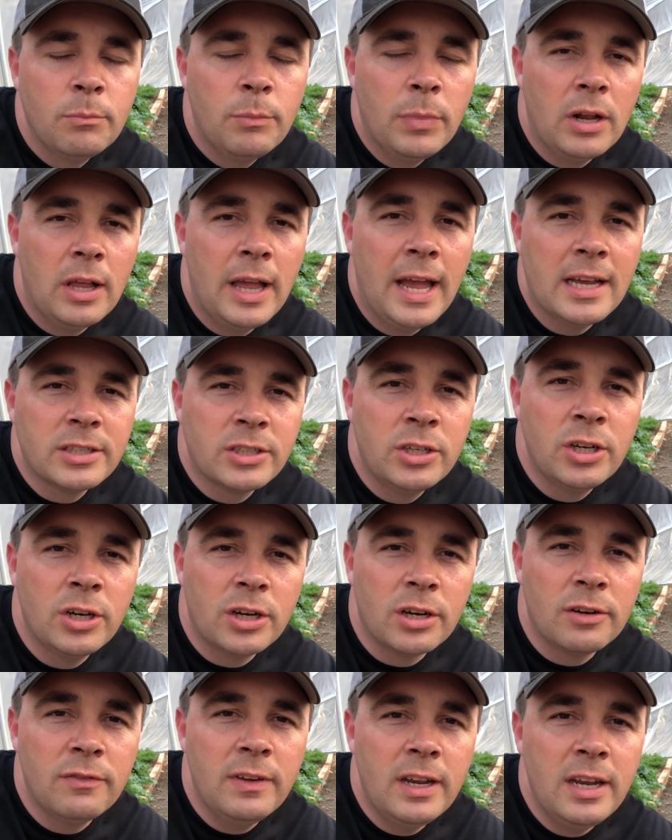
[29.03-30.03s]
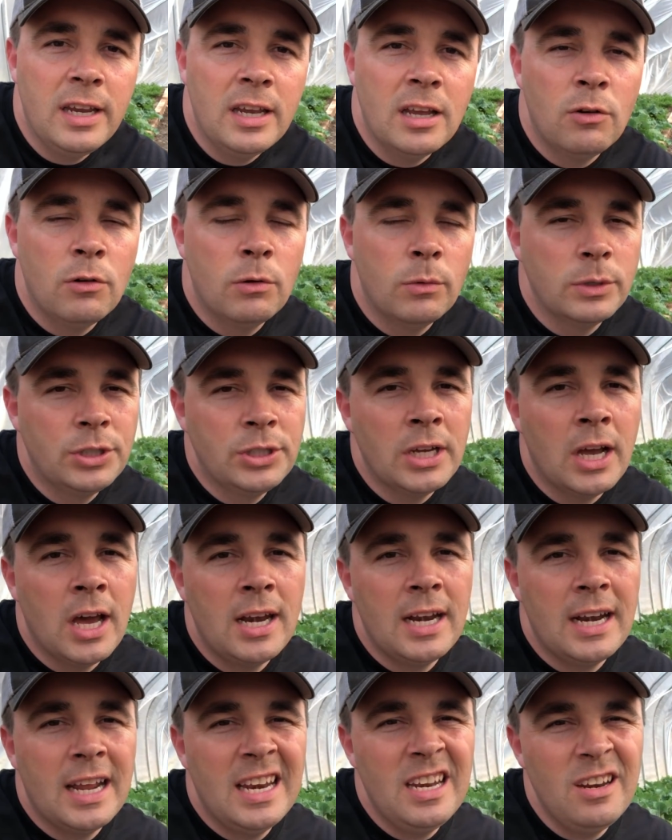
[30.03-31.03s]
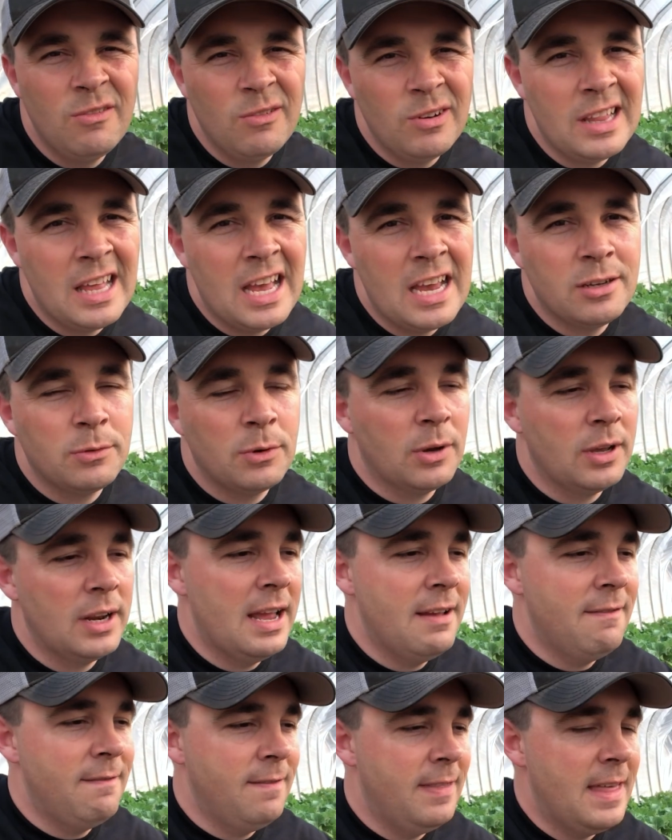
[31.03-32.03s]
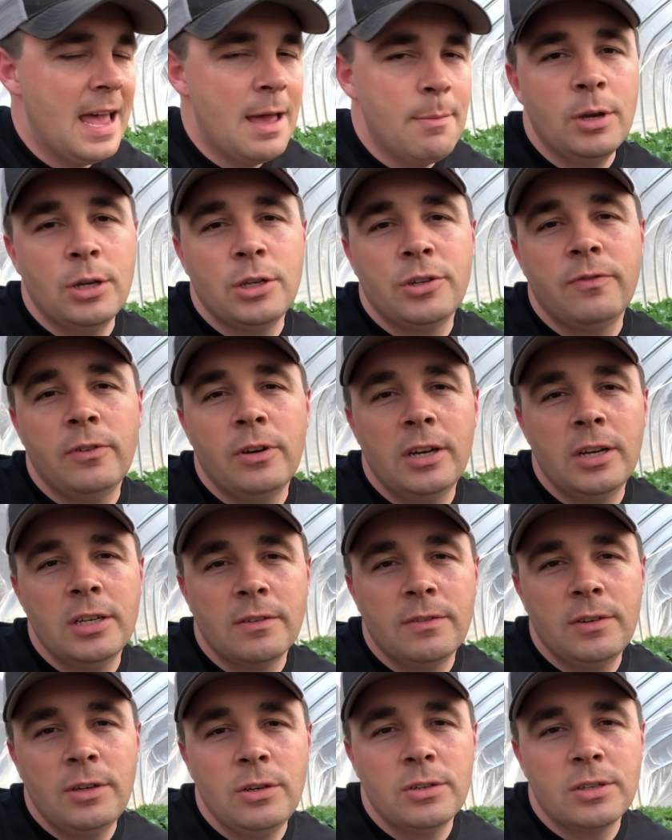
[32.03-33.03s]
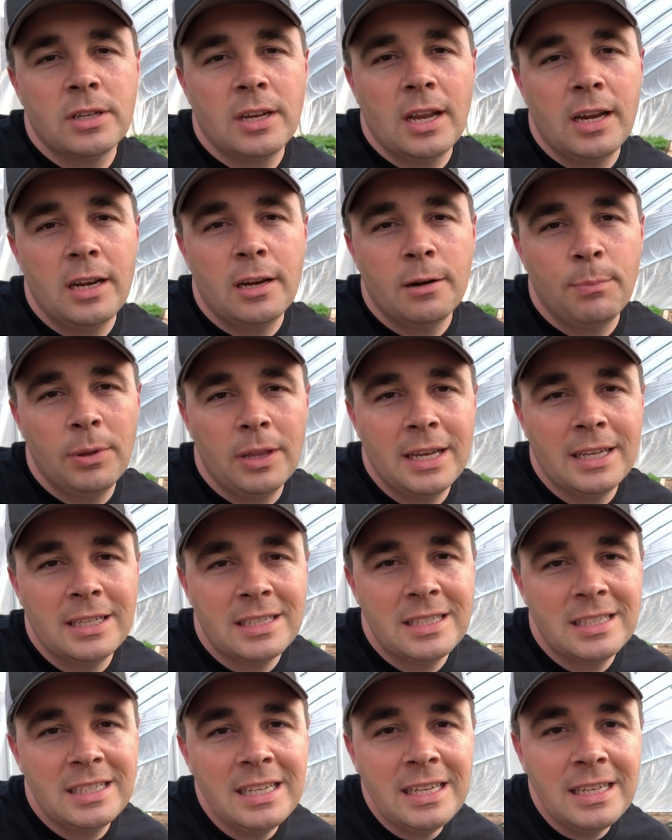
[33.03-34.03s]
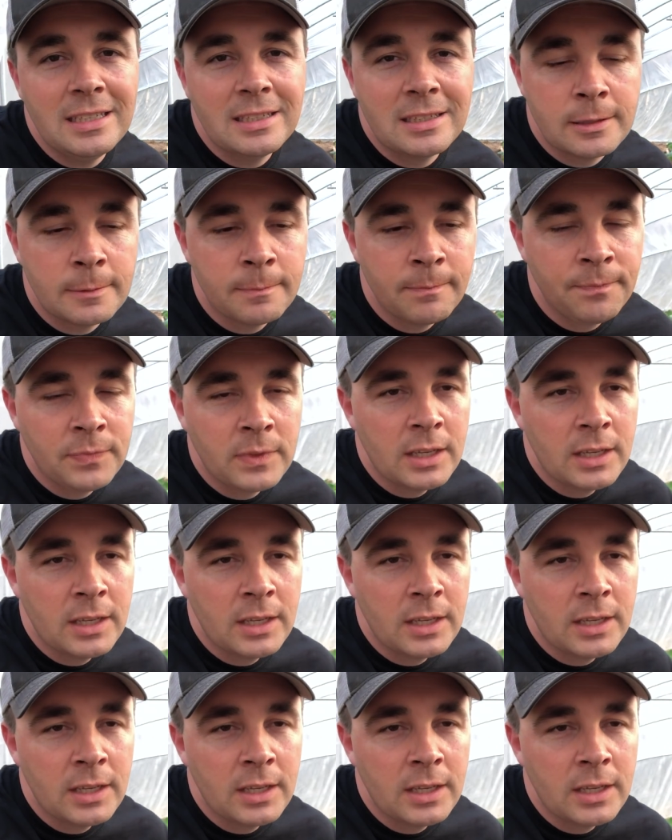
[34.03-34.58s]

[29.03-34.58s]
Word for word: Barrel House Cooker video when we shot it. I didn't realize we were going to have that much footage of Houston out here planting seeds.